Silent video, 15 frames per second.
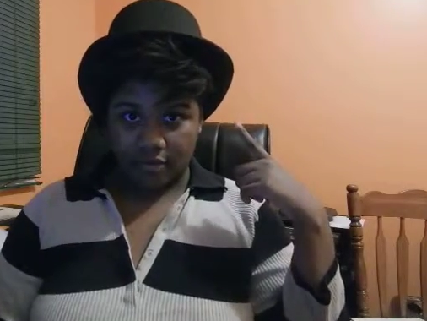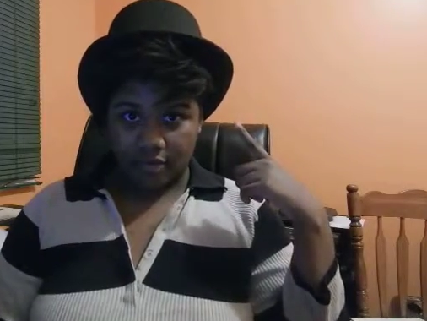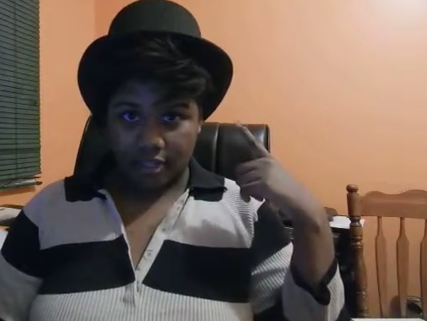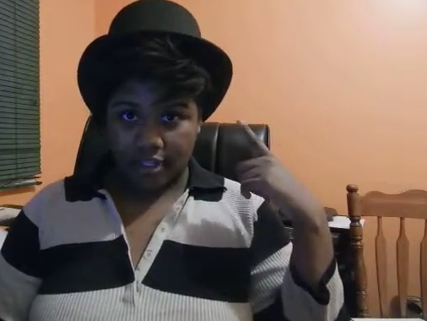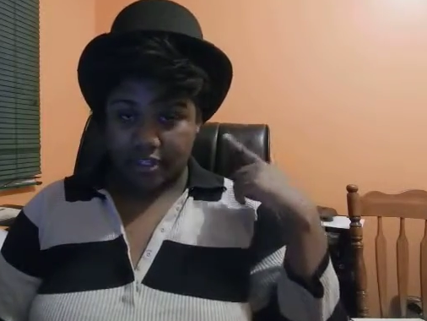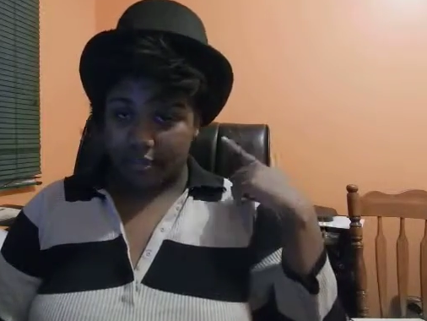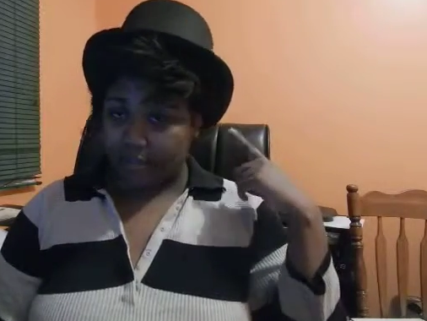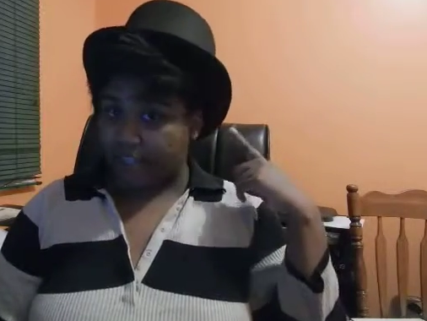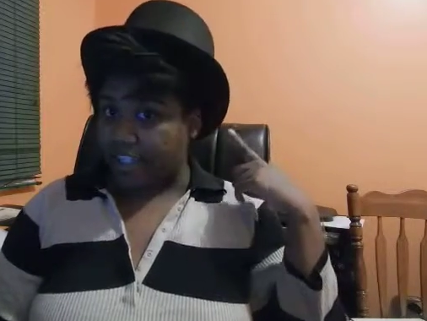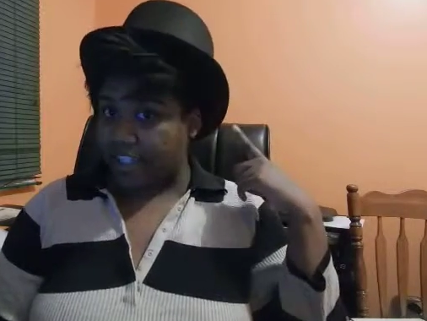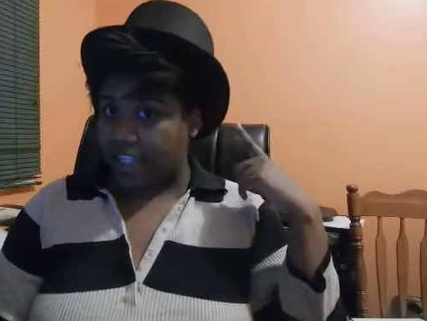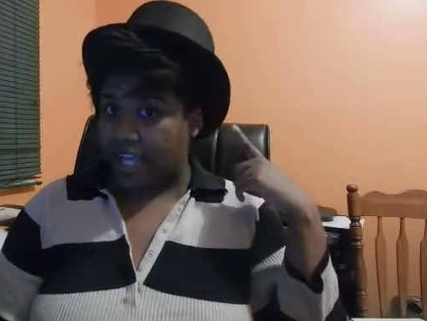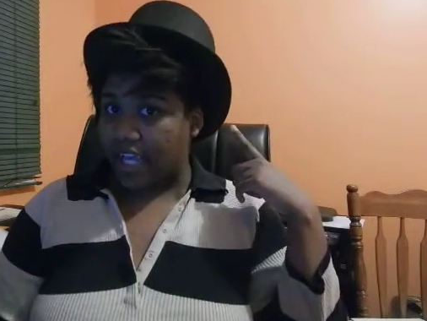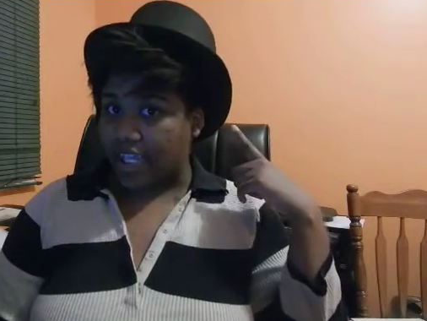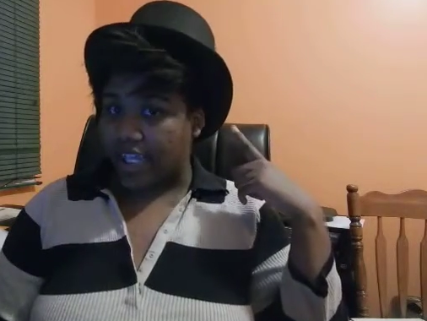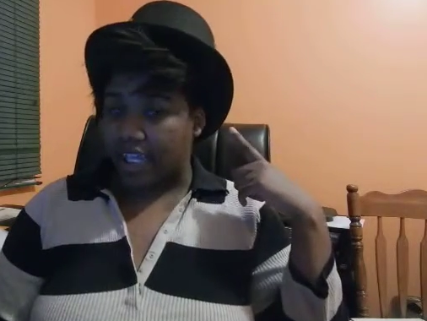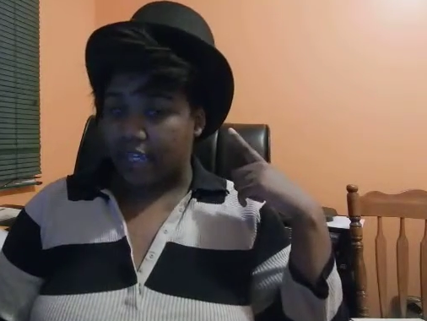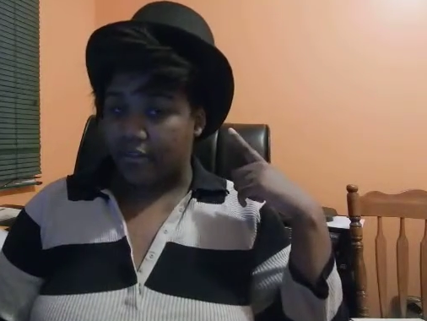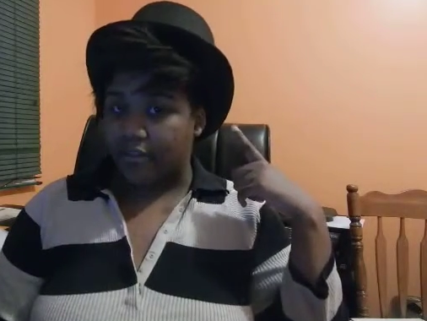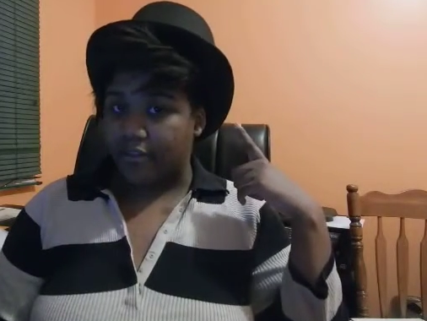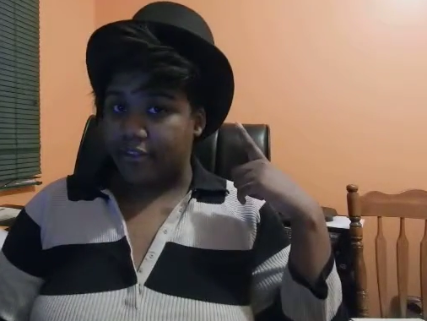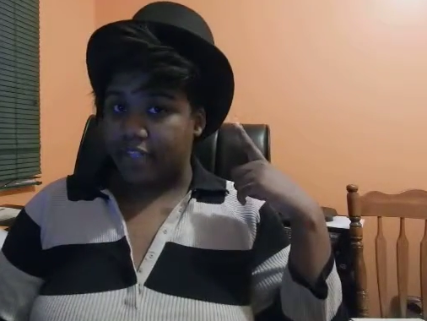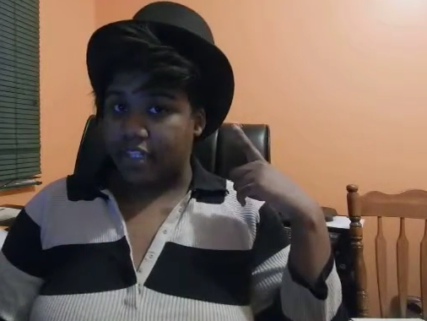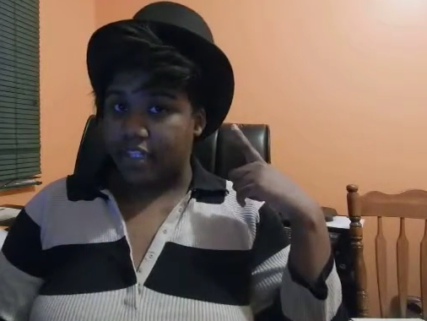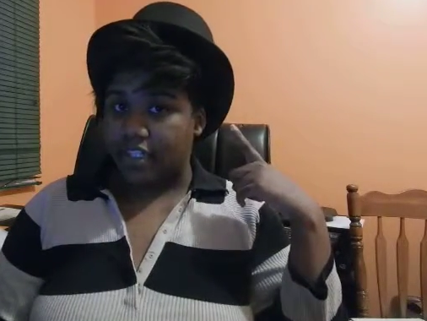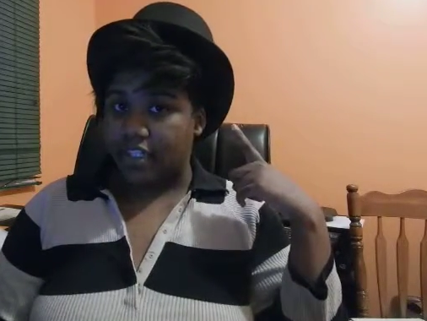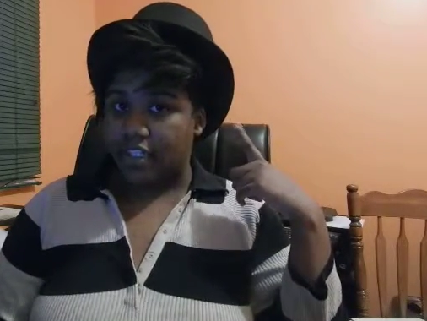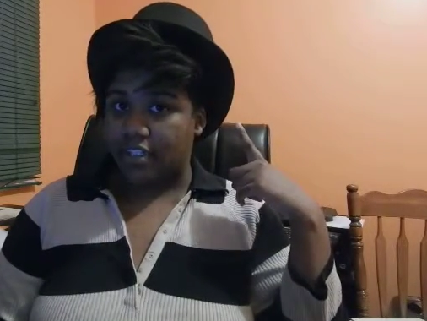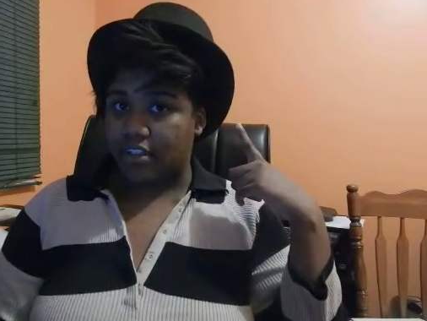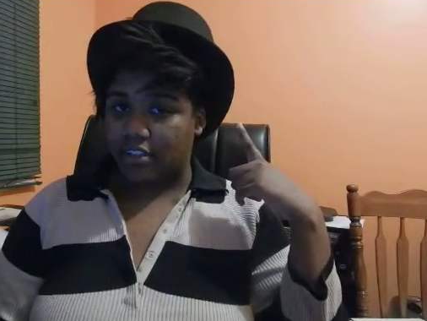Because if this hat counts,
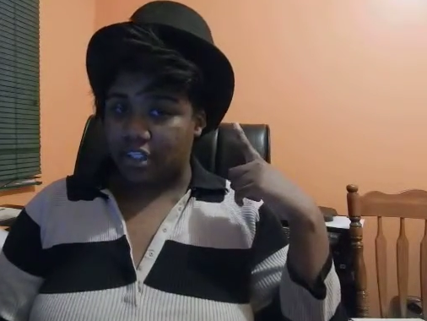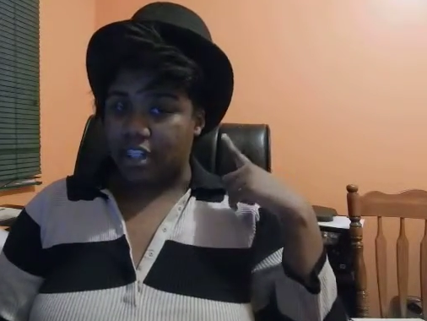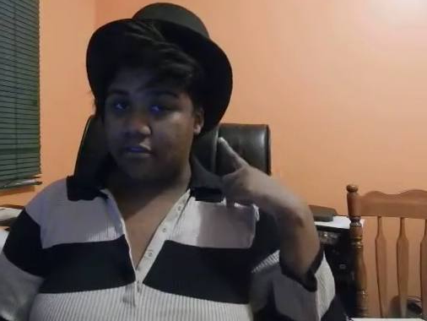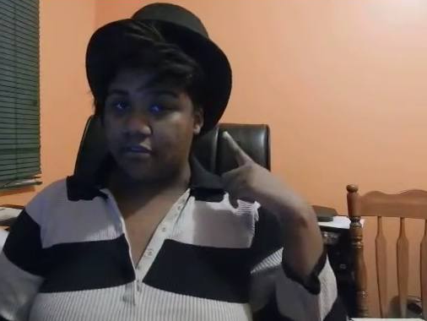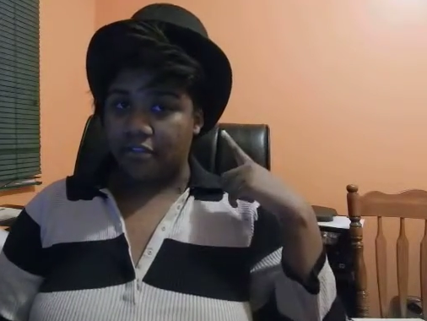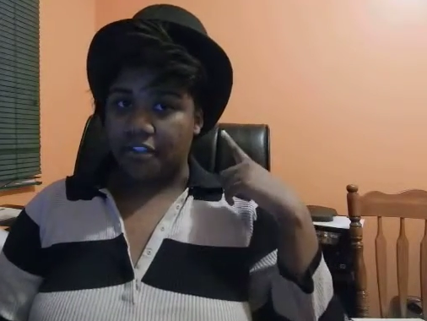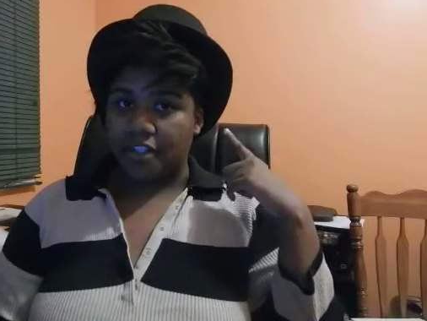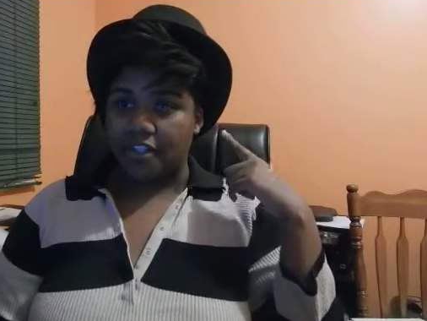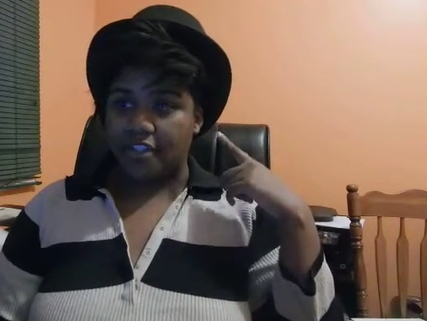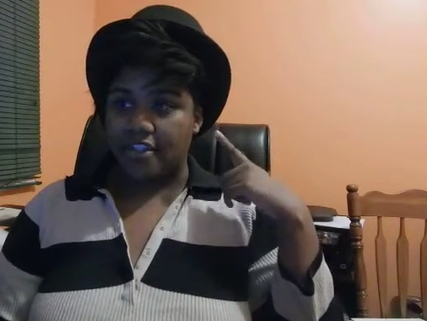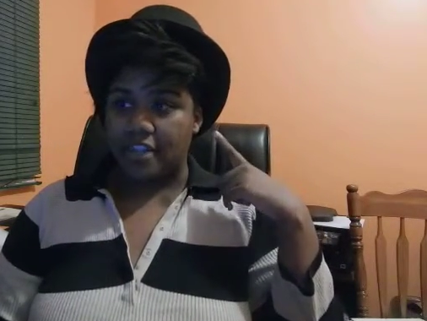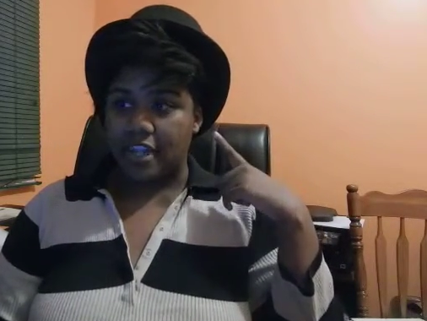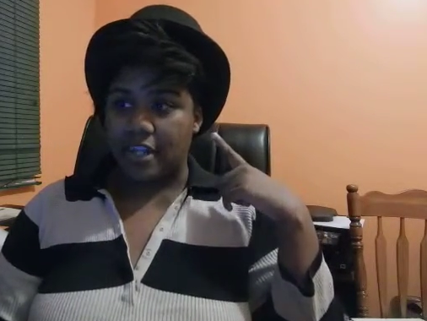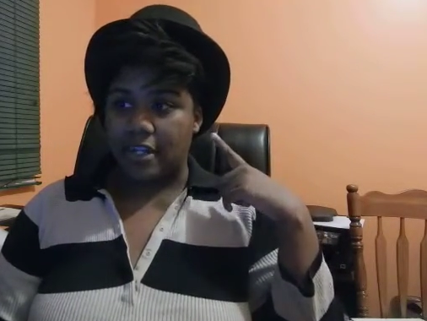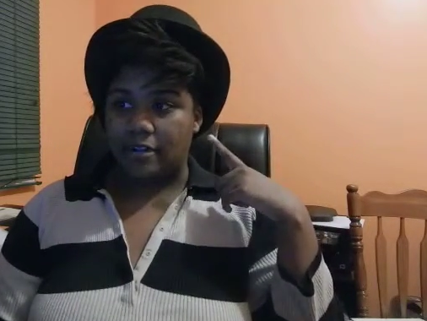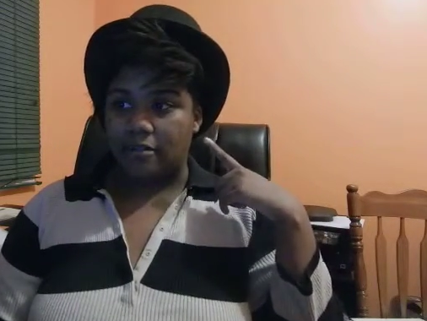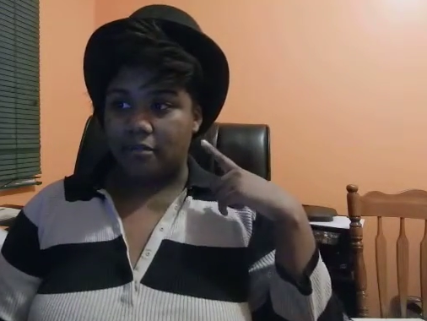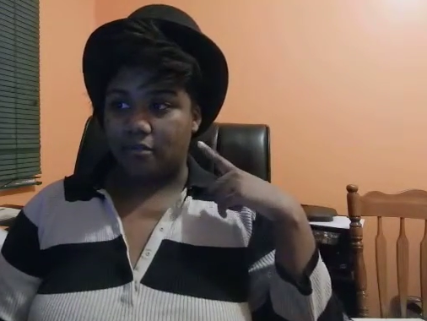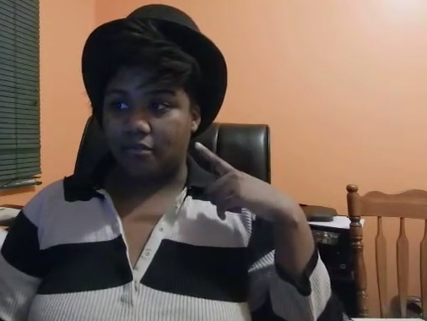then it's definitely this hat.